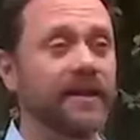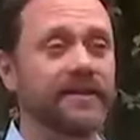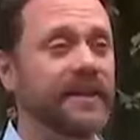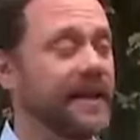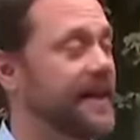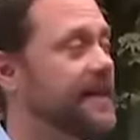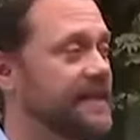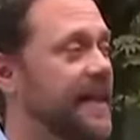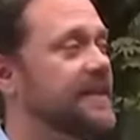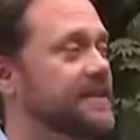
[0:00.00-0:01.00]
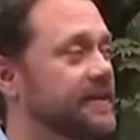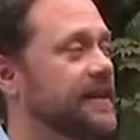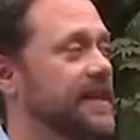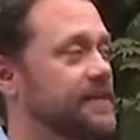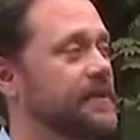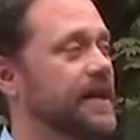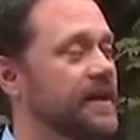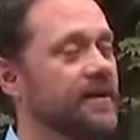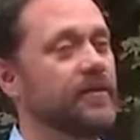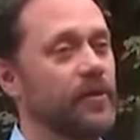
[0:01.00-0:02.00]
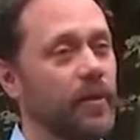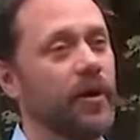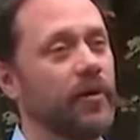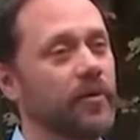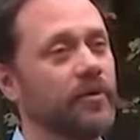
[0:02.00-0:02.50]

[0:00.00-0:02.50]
Grandson Jason Carter now serves as the